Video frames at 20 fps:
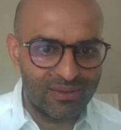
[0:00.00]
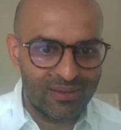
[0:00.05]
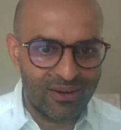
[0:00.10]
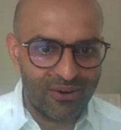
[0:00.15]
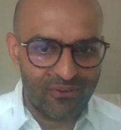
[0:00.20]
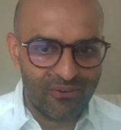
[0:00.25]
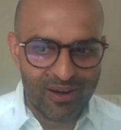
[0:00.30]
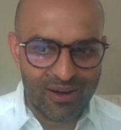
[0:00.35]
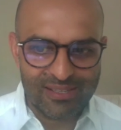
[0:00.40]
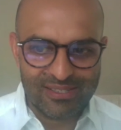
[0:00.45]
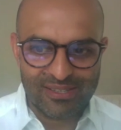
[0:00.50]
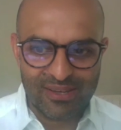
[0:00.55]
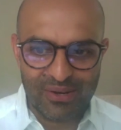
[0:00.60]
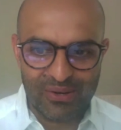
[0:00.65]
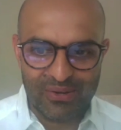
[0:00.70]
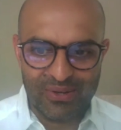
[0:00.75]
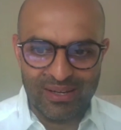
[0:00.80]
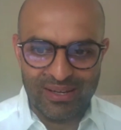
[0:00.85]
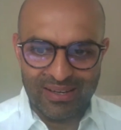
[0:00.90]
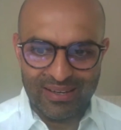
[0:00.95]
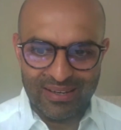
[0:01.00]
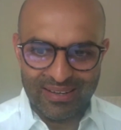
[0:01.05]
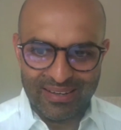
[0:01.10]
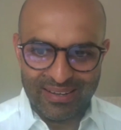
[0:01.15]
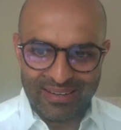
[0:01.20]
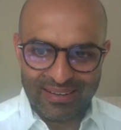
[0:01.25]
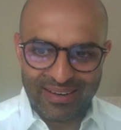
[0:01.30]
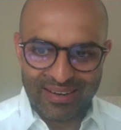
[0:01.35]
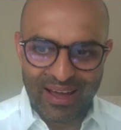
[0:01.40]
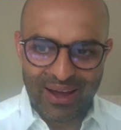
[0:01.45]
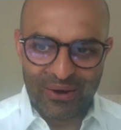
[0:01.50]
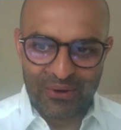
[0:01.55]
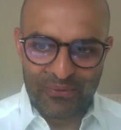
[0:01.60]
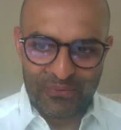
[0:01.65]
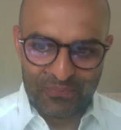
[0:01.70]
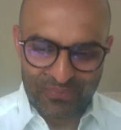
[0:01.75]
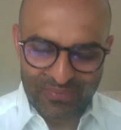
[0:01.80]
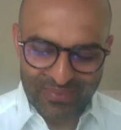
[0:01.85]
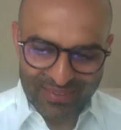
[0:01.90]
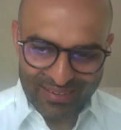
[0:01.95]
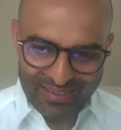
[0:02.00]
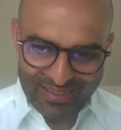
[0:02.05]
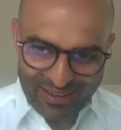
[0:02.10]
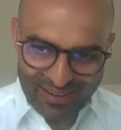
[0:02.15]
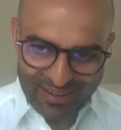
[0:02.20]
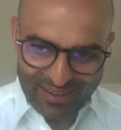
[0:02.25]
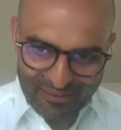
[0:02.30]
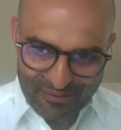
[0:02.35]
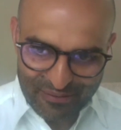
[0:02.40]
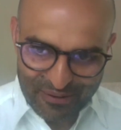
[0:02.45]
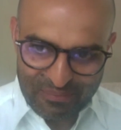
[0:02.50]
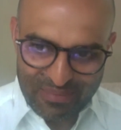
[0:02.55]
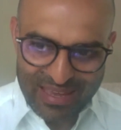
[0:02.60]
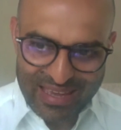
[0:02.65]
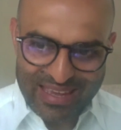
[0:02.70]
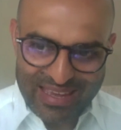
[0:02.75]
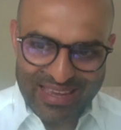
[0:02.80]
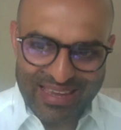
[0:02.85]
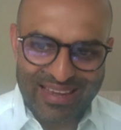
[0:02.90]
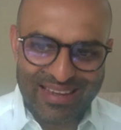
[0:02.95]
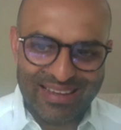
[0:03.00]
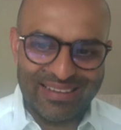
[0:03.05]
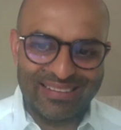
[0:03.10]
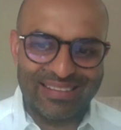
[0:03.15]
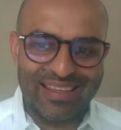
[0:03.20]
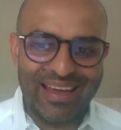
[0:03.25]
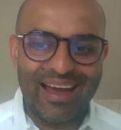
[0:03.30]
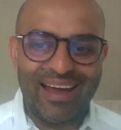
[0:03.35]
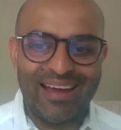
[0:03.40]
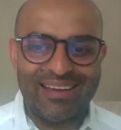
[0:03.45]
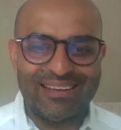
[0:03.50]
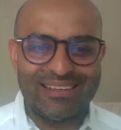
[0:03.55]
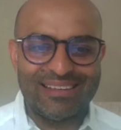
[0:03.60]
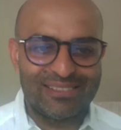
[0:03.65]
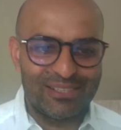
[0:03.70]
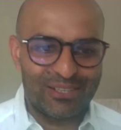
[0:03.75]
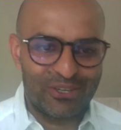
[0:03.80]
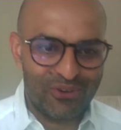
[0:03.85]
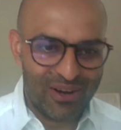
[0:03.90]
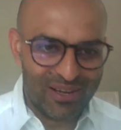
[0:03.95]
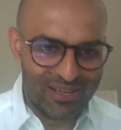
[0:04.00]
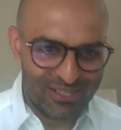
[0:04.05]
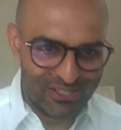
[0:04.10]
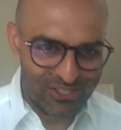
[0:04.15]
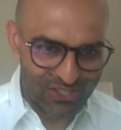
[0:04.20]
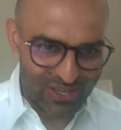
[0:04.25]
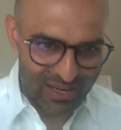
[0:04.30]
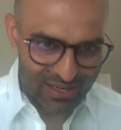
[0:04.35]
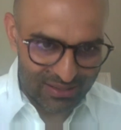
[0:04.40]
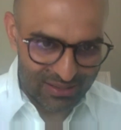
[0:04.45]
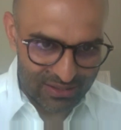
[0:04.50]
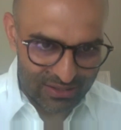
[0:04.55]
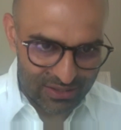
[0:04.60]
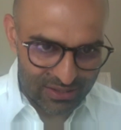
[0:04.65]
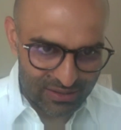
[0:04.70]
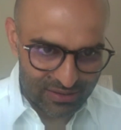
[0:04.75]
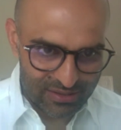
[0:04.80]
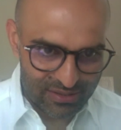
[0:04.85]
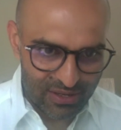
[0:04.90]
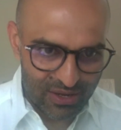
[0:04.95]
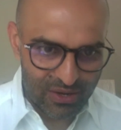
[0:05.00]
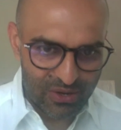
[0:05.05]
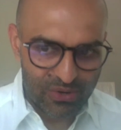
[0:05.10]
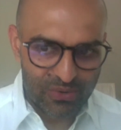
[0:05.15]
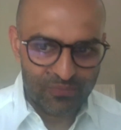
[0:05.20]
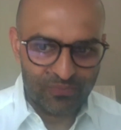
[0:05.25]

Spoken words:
All right, so now, for me, that is the greatest challenge. So